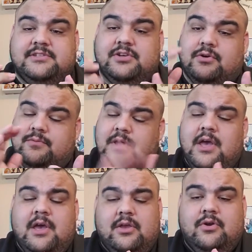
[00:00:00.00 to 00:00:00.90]
So,
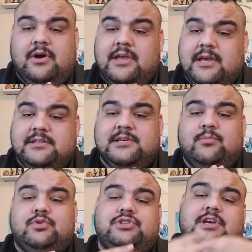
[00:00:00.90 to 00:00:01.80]
you know, again, tell
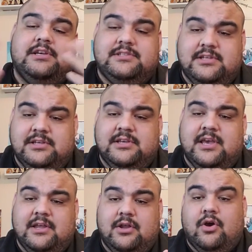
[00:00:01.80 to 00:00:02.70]
me what you guys think,
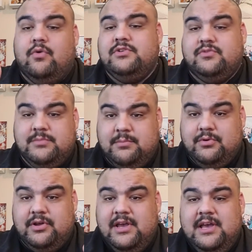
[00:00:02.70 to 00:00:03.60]
and always
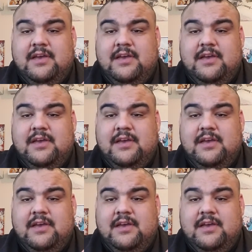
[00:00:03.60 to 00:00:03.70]
remember,